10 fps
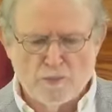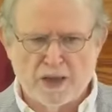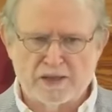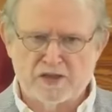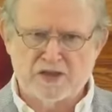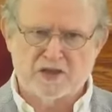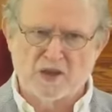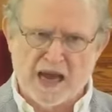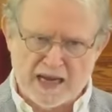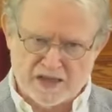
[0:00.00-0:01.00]
But
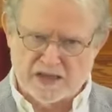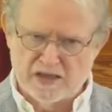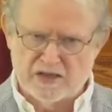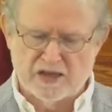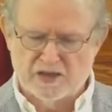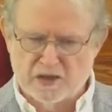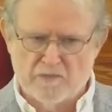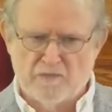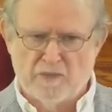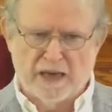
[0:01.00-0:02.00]

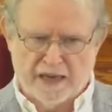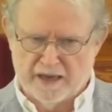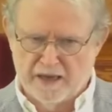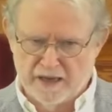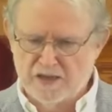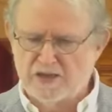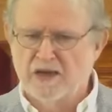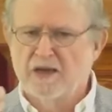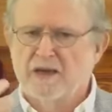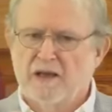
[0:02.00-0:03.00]
scholasticism
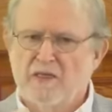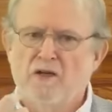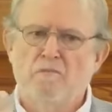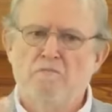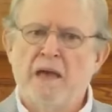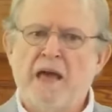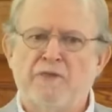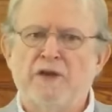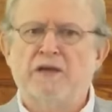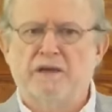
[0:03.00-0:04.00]
is the
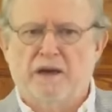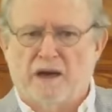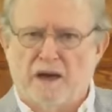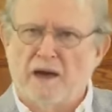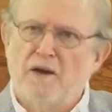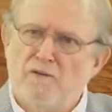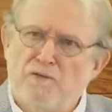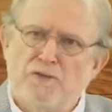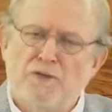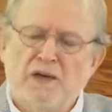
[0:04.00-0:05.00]
method
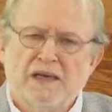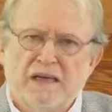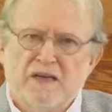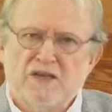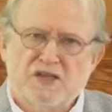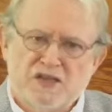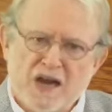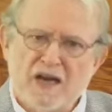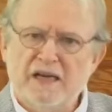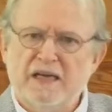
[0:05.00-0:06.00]
of
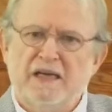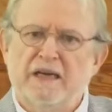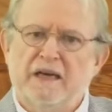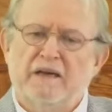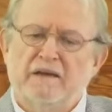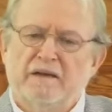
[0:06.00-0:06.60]
study